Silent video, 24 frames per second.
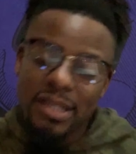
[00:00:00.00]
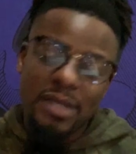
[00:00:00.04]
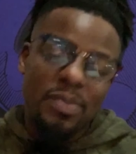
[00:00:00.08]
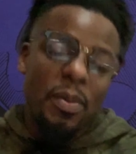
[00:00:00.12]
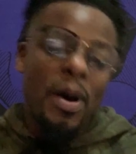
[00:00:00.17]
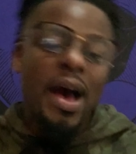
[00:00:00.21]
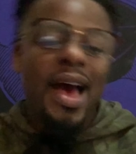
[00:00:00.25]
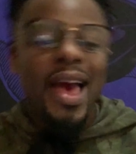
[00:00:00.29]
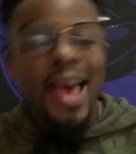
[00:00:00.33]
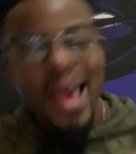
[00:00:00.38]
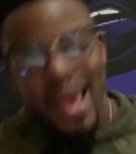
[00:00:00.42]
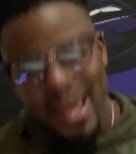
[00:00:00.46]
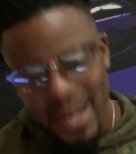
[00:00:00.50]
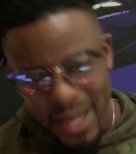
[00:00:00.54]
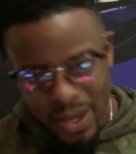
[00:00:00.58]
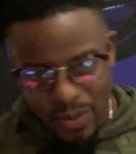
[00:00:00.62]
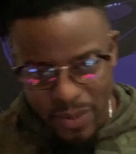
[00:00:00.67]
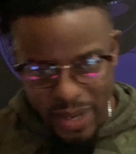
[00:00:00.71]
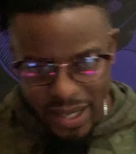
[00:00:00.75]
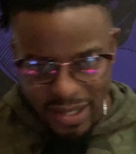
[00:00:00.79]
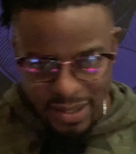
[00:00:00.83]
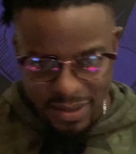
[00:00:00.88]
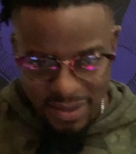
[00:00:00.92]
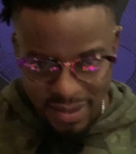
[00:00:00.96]
But
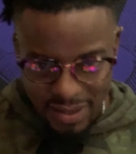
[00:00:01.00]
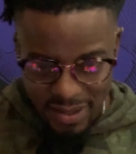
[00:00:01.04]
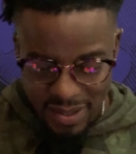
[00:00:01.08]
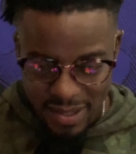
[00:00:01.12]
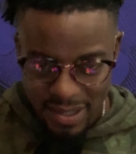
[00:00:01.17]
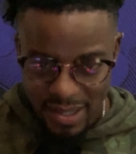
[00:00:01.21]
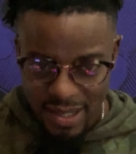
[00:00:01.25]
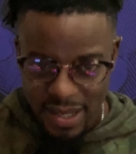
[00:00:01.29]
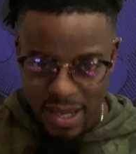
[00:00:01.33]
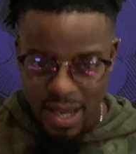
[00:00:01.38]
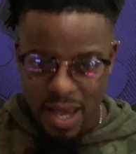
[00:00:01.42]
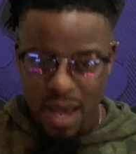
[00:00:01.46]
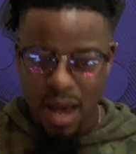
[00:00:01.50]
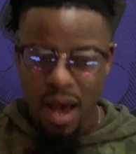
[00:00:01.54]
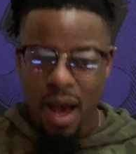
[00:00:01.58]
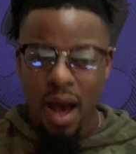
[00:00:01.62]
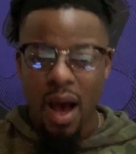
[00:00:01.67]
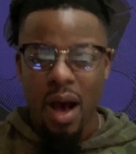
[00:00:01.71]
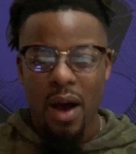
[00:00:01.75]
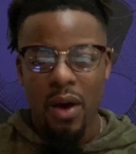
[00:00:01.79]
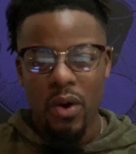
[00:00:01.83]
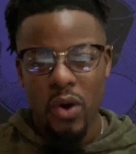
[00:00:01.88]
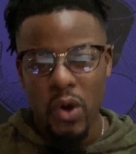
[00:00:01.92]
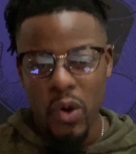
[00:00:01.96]
anyways,
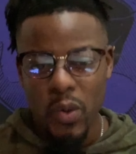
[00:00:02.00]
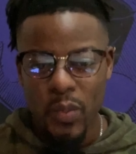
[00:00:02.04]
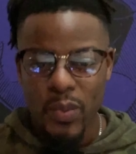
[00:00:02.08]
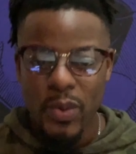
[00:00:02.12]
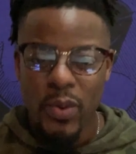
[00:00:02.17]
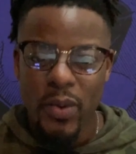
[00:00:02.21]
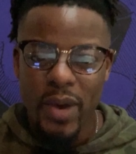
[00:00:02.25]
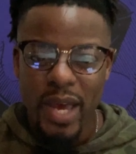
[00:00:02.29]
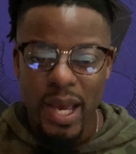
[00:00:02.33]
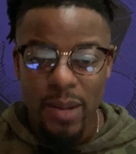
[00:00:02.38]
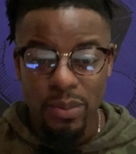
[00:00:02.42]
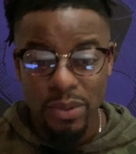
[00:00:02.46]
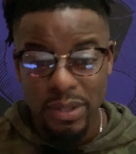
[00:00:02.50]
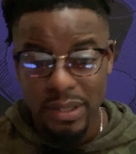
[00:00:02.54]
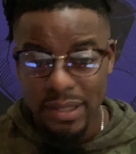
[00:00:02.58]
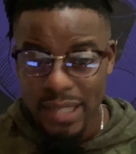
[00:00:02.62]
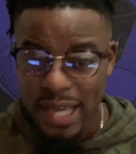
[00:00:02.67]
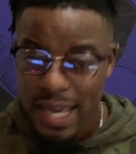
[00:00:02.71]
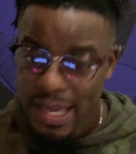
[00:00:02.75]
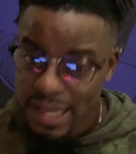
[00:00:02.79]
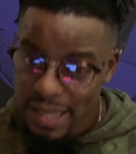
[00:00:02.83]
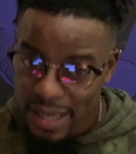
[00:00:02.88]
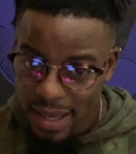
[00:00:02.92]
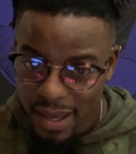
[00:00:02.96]
I hope you were able to
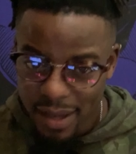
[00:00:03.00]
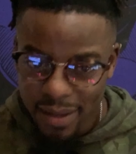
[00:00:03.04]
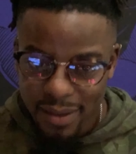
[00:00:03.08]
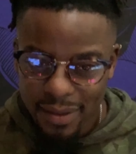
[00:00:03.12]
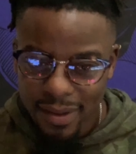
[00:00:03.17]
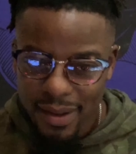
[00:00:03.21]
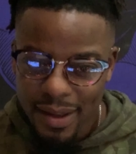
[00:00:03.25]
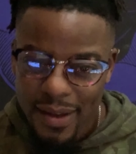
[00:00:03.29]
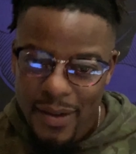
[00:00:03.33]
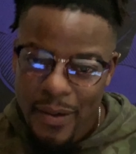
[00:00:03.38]
take it in.